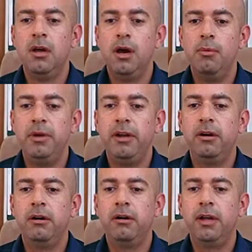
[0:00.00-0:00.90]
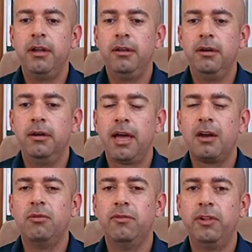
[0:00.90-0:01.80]
Amir and
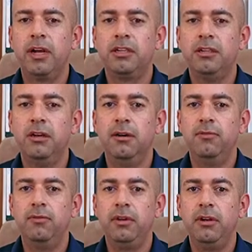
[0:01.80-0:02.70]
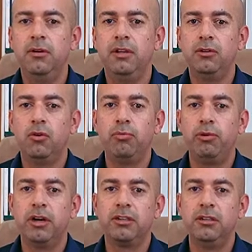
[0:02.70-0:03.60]
kind of a reflection of, you know, his whole
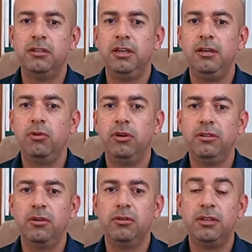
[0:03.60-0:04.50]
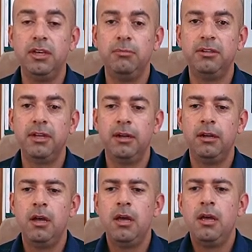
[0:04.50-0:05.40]
production team or his whole team is
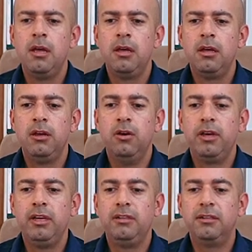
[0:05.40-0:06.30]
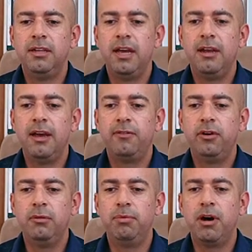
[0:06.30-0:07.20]
that, you know, he just said
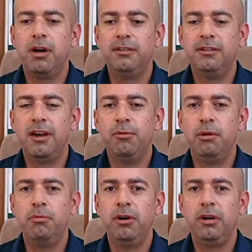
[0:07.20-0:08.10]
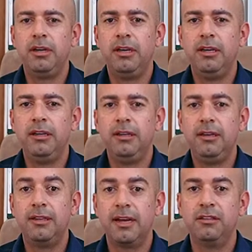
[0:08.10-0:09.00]
after a pause, I remember he
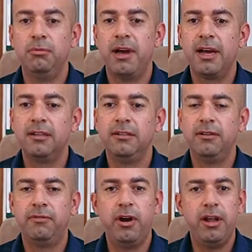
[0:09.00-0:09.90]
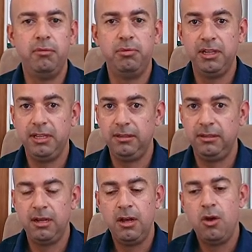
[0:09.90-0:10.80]
texted back and said, friend,
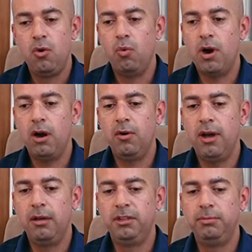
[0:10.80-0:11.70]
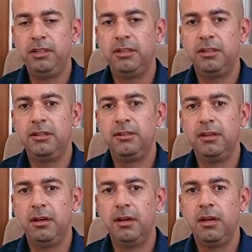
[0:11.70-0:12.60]
please, wow, I am speechless.
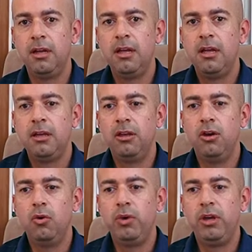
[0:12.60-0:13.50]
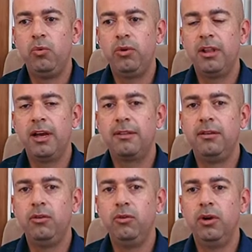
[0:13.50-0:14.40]
We would like
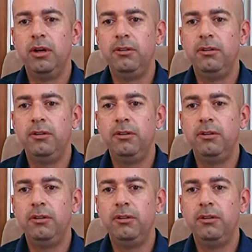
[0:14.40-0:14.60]
to